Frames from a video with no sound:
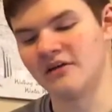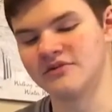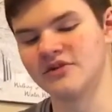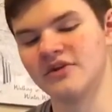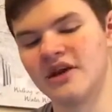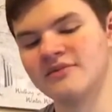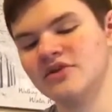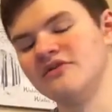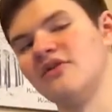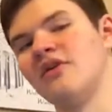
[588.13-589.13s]
two games
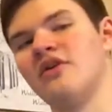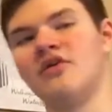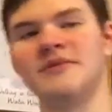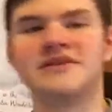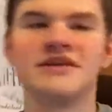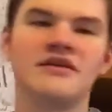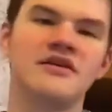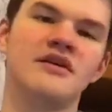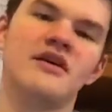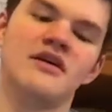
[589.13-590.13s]
over Oklahoma
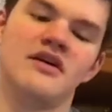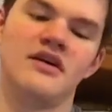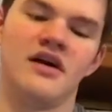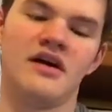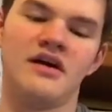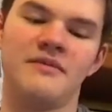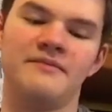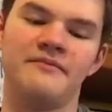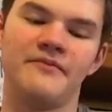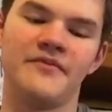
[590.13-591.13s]
City.
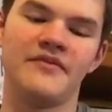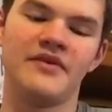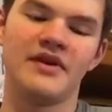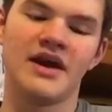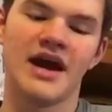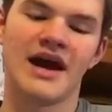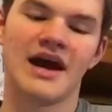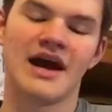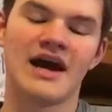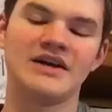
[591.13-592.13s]

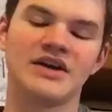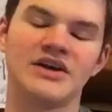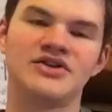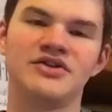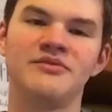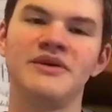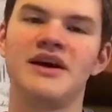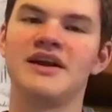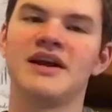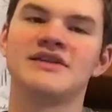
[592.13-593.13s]
I should be
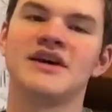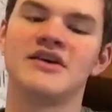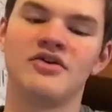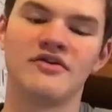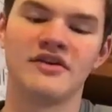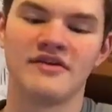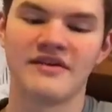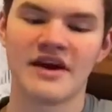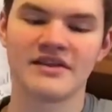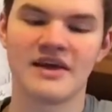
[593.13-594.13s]
getting excited over the
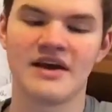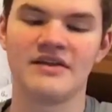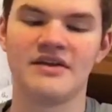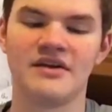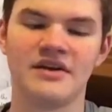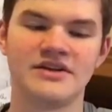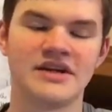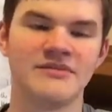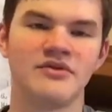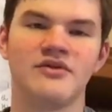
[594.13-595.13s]
fact that the
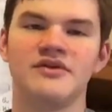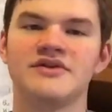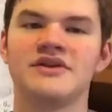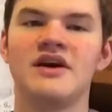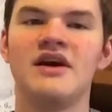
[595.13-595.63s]
Timberwolves